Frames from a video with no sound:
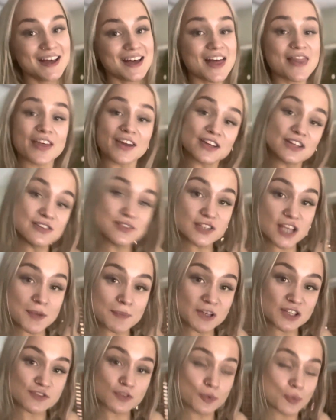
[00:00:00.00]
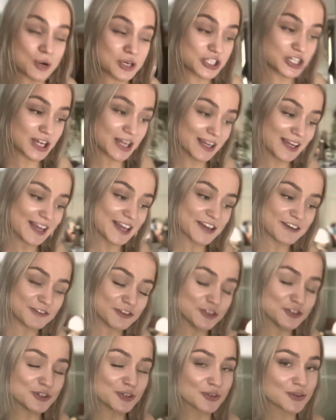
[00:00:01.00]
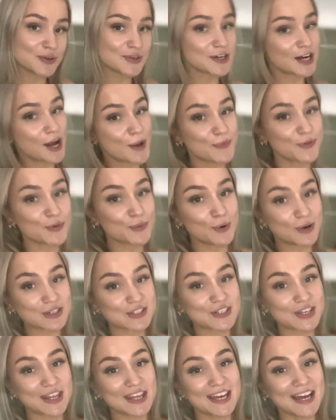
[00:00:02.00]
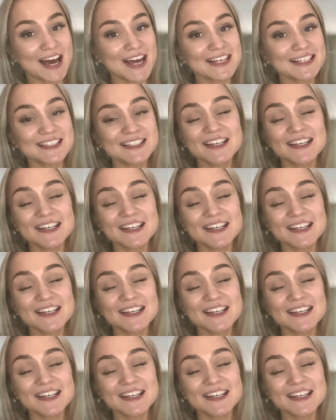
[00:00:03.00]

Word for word: Thank you so much for watching if you took your time to watch to the end.